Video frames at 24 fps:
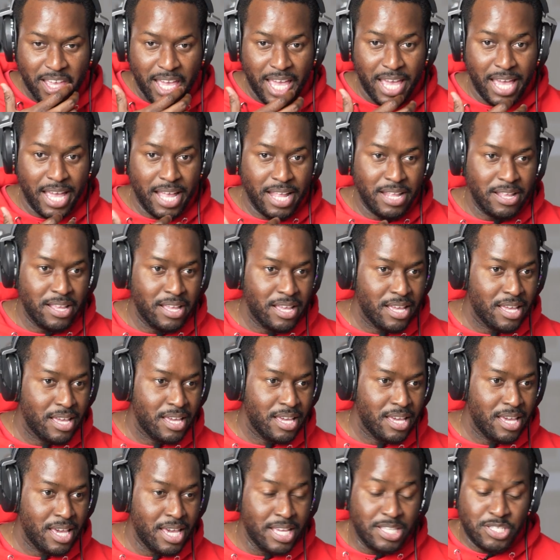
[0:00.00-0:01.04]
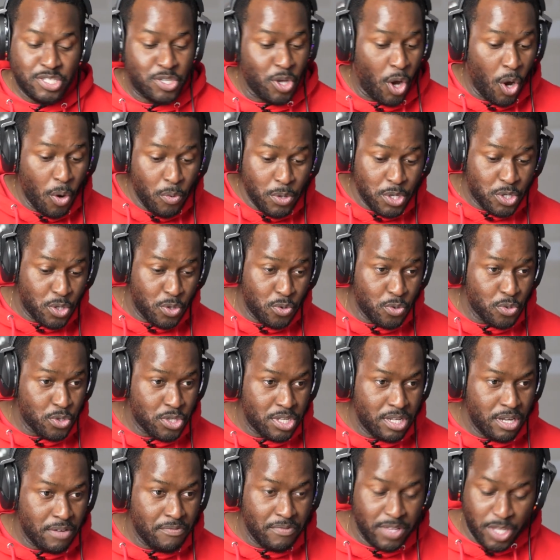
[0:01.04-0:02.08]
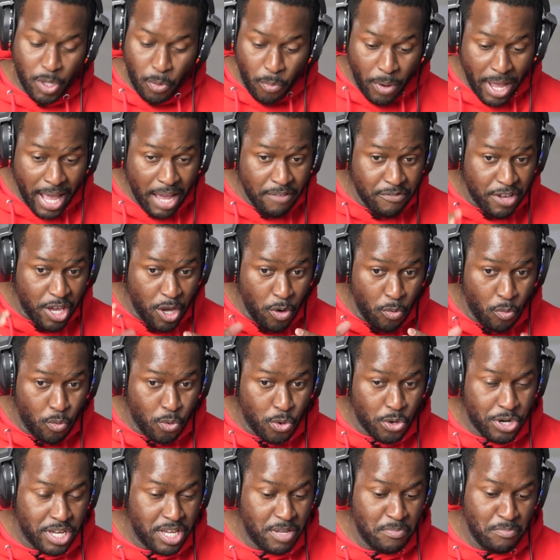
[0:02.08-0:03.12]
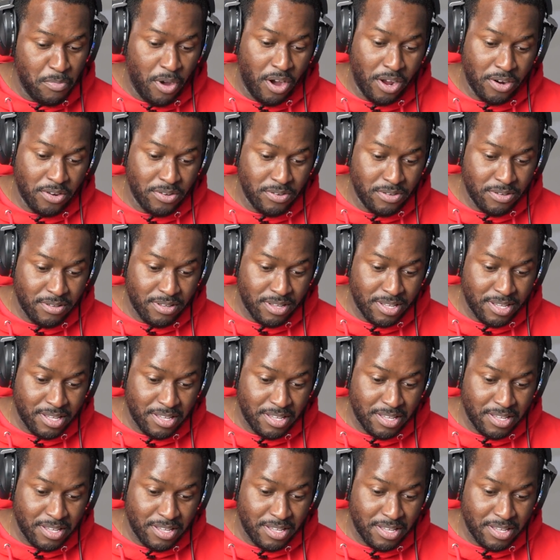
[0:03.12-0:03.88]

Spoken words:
and it's always cool stuff. They will have a working model